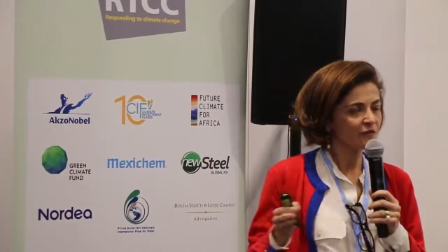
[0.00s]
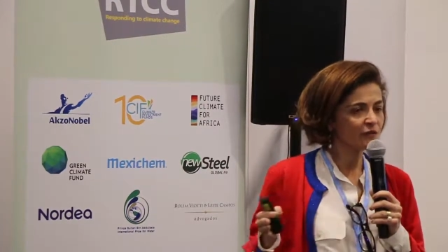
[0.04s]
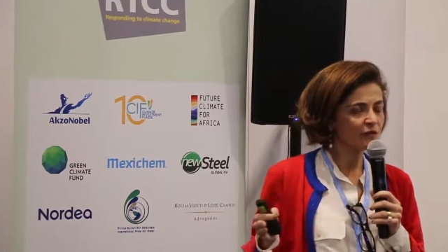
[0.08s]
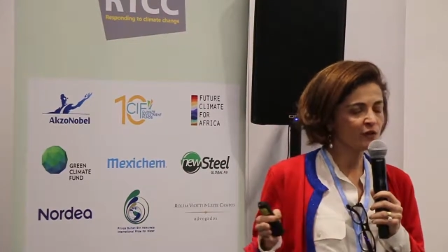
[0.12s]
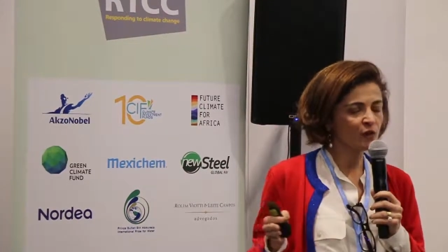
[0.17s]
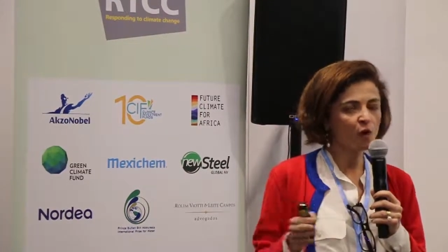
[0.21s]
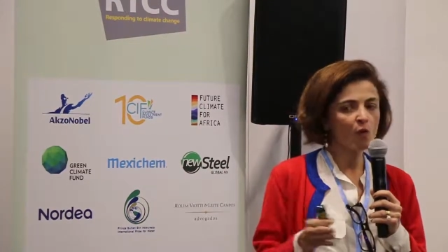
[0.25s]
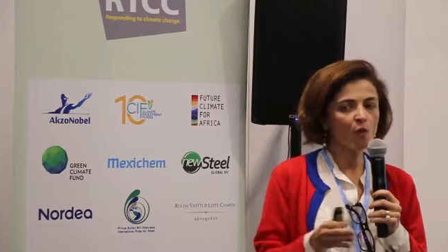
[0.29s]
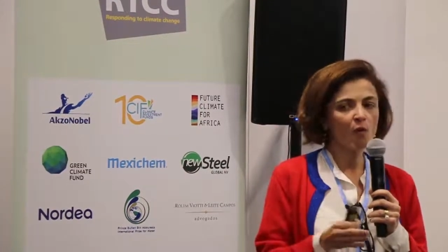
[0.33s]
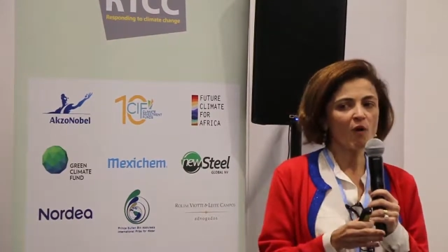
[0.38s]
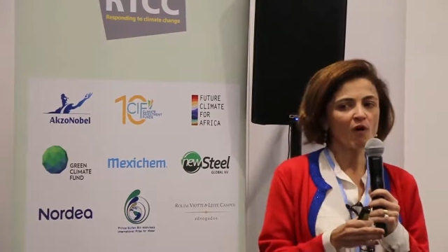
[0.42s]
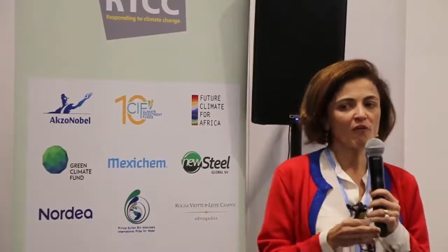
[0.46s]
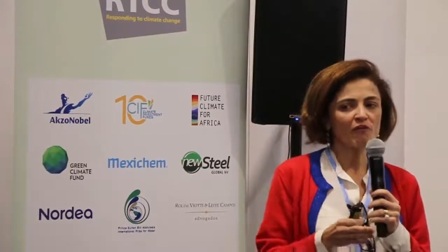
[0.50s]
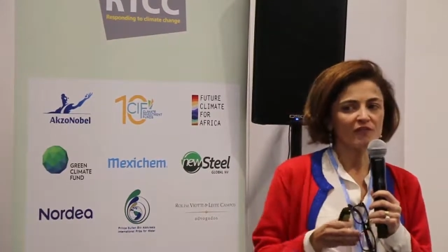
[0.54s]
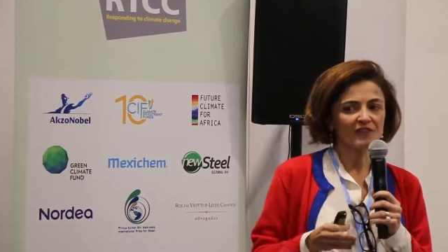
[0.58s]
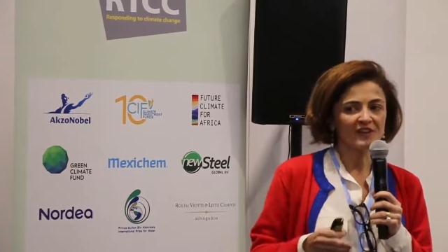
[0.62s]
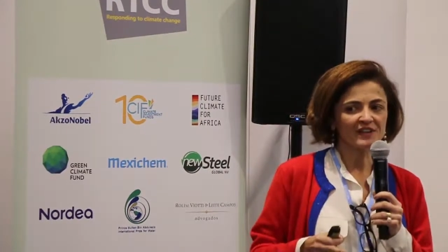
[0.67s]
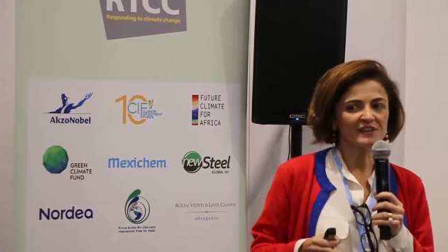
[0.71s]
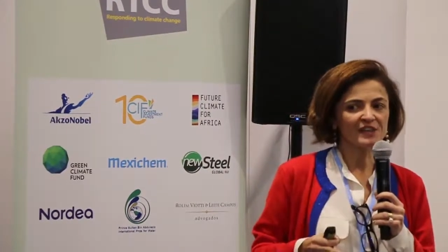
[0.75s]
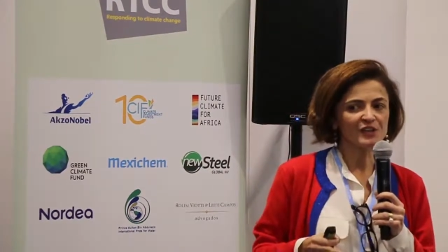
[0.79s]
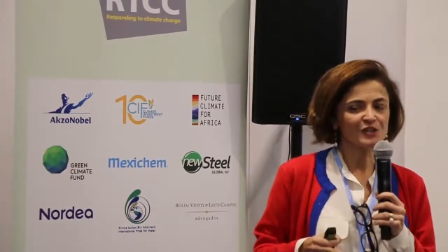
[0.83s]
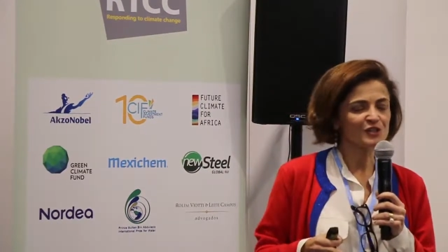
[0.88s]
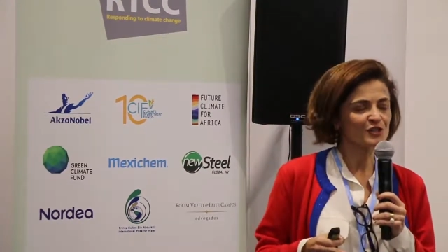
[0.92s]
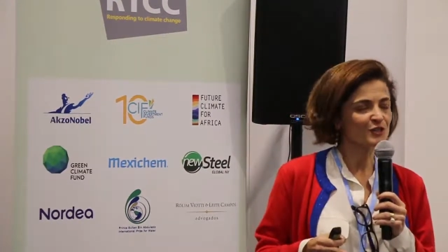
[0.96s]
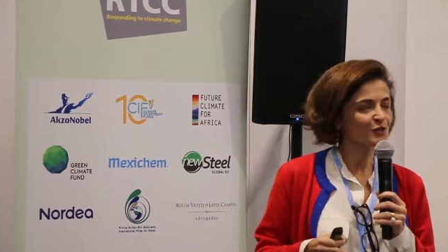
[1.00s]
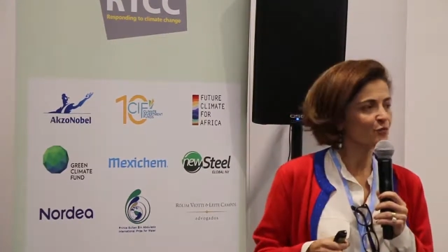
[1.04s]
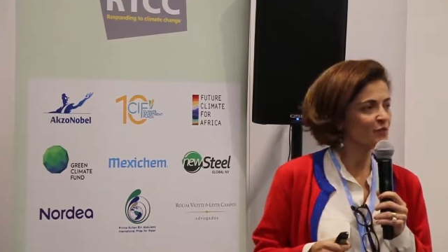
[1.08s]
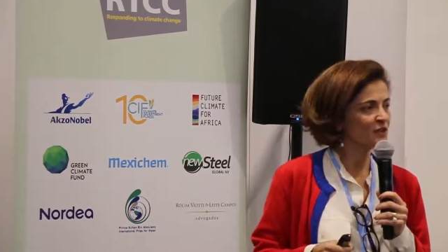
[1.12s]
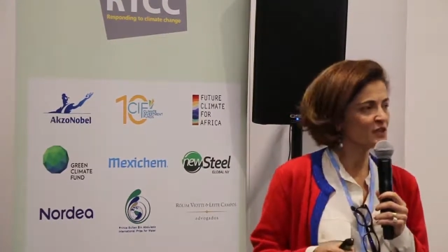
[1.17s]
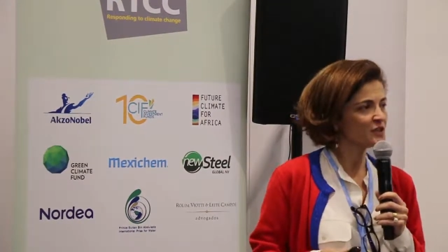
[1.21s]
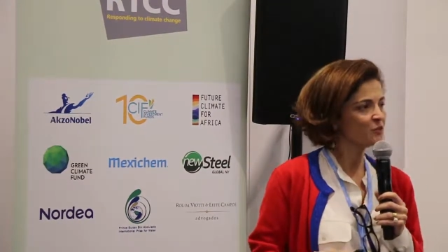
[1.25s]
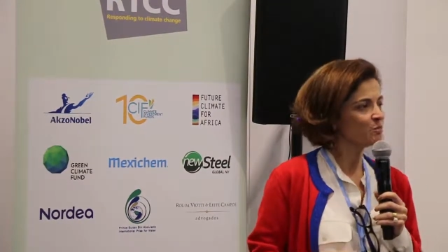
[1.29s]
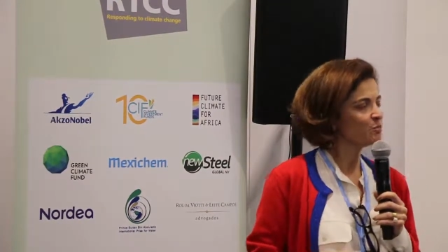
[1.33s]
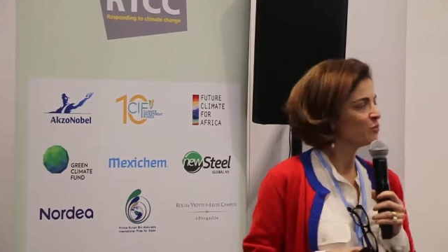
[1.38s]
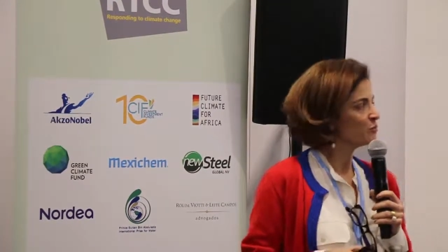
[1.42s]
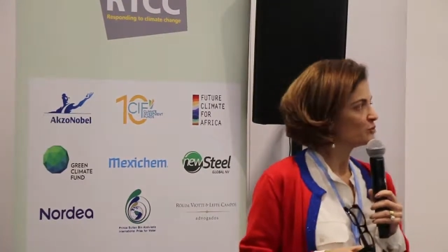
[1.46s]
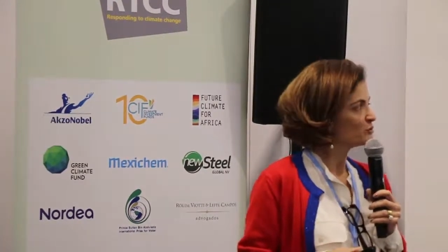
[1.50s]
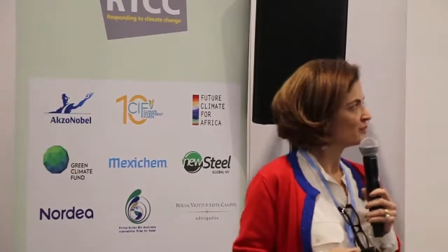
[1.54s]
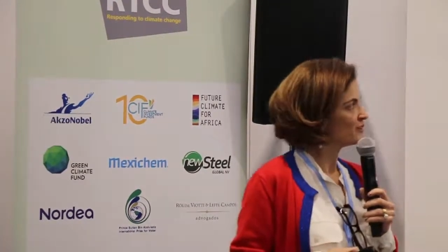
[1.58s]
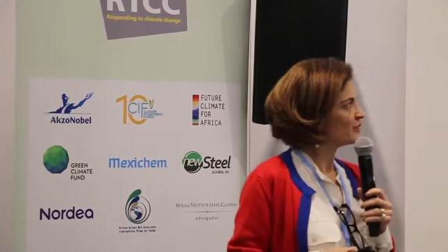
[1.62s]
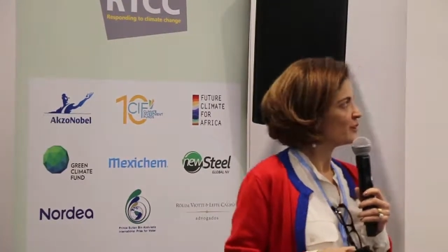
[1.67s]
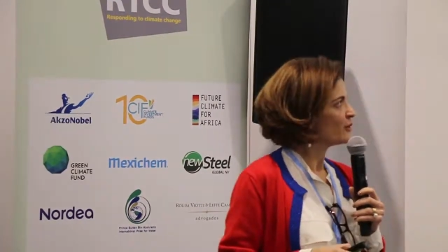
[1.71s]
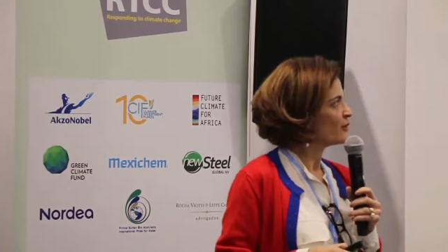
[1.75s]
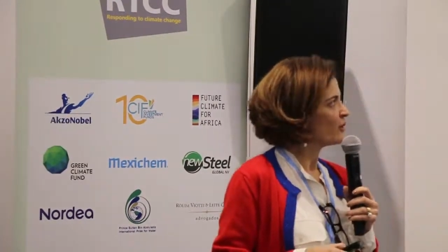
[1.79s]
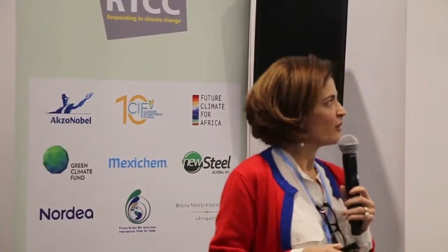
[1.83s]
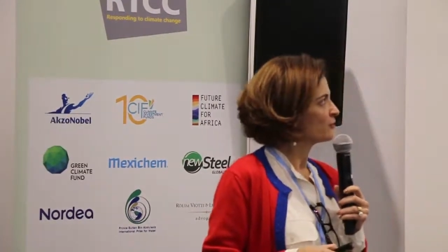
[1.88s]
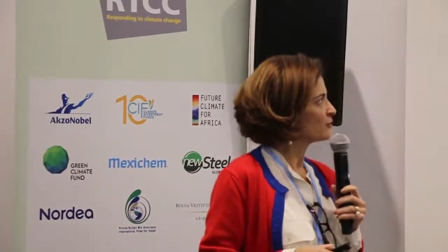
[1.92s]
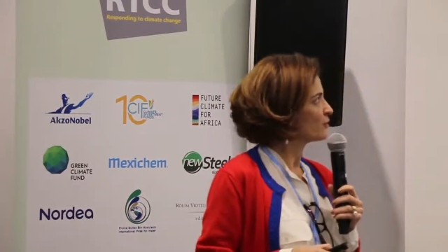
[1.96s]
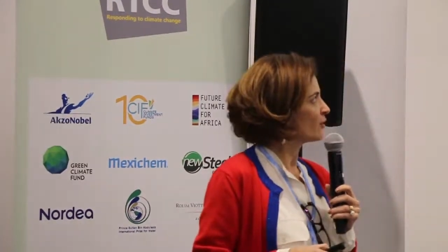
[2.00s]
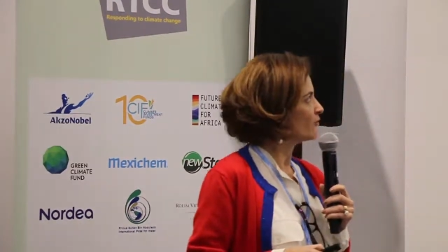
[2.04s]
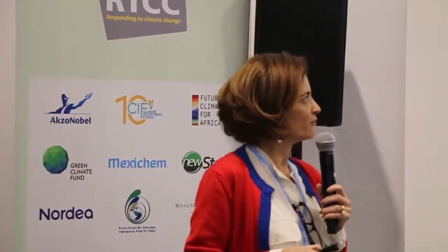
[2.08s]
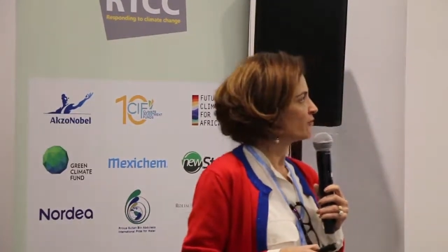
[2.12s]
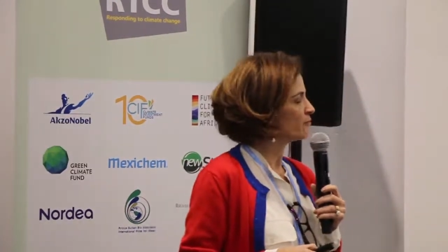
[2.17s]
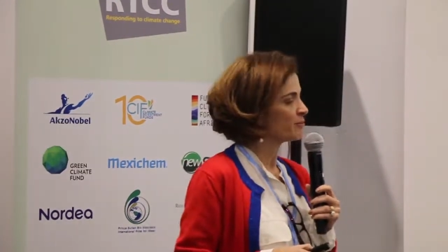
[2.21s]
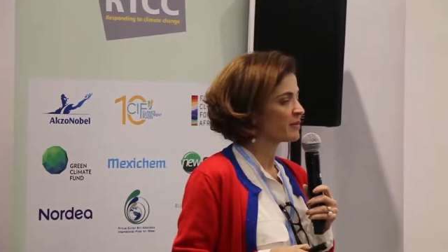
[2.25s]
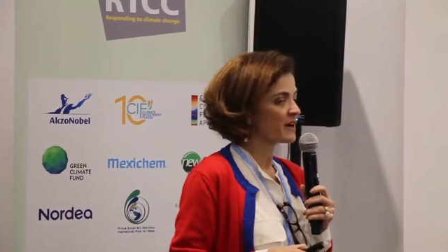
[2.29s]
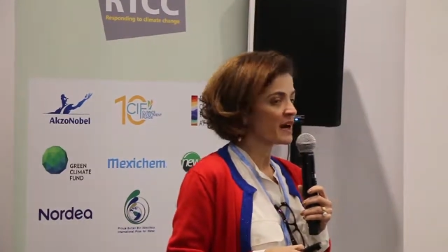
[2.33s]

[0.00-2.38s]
flow of energy, which puts a lot of